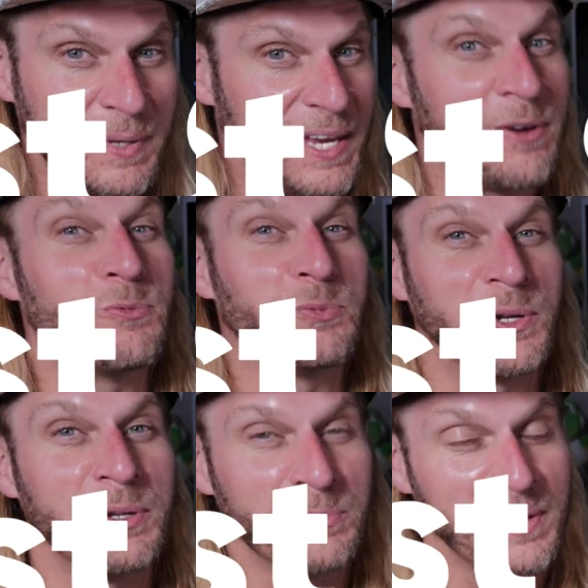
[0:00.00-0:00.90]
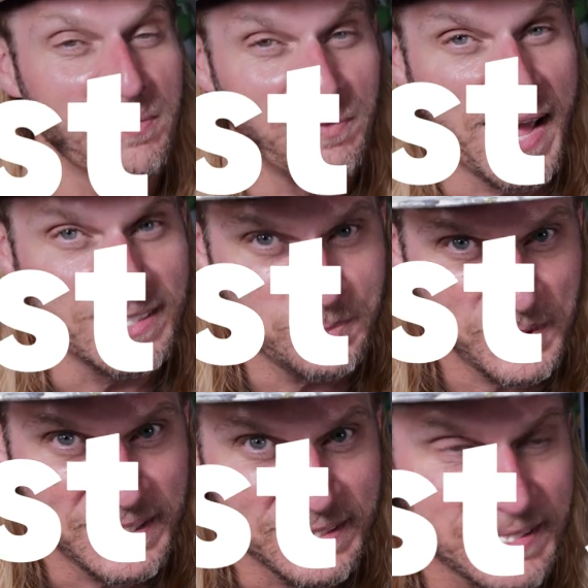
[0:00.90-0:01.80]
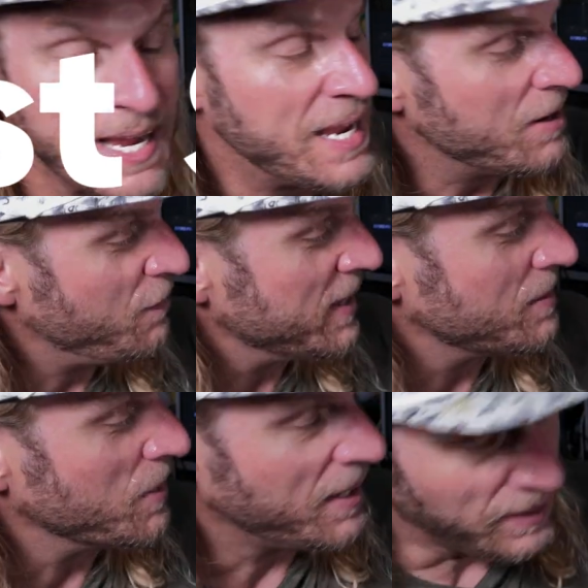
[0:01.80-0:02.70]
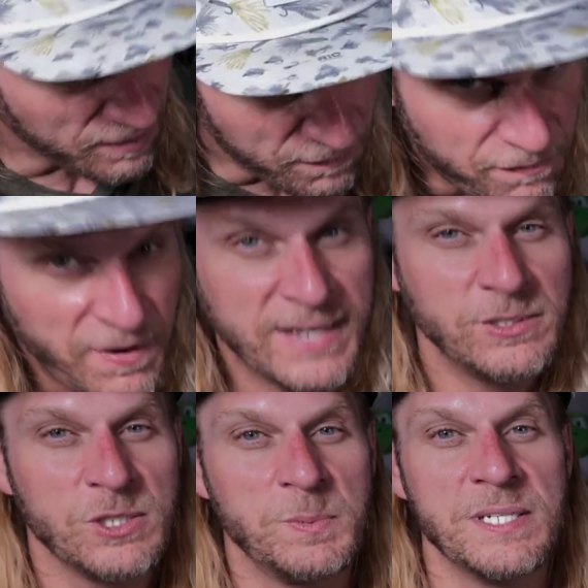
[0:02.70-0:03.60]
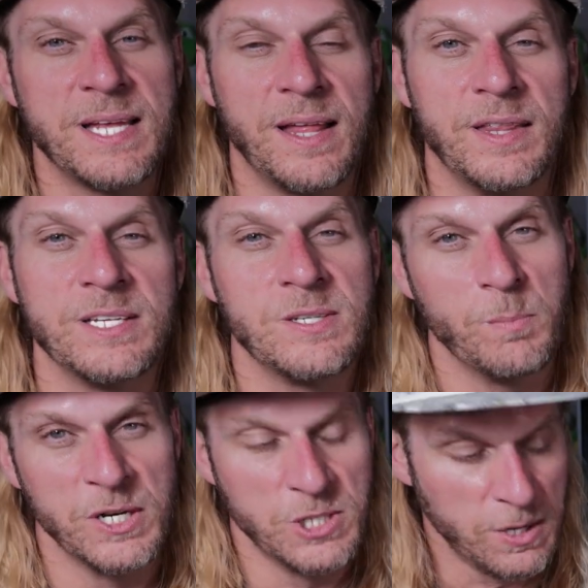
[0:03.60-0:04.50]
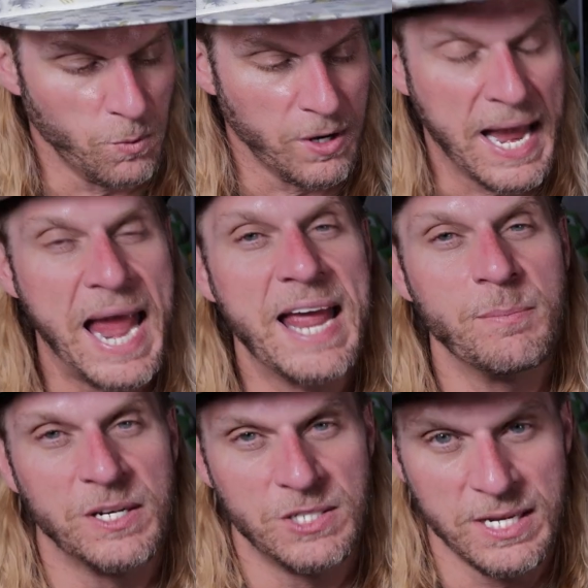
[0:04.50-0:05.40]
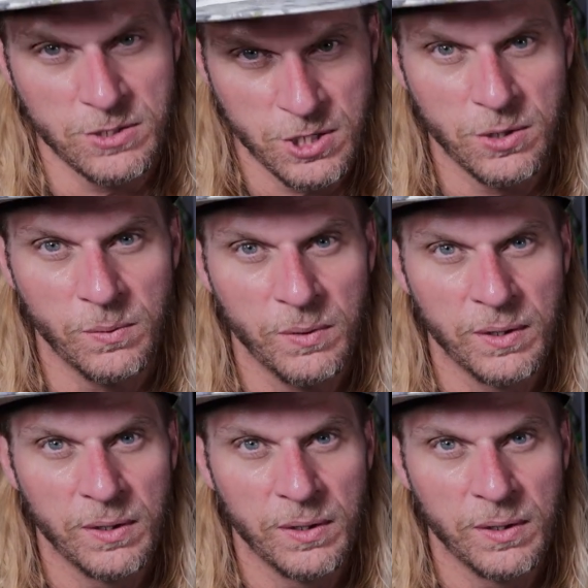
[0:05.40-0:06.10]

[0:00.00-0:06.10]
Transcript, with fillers: I'm getting really, really fast speeds. In fact, I'm getting faster speeds out of this in my Gen 1 and my Gen 2.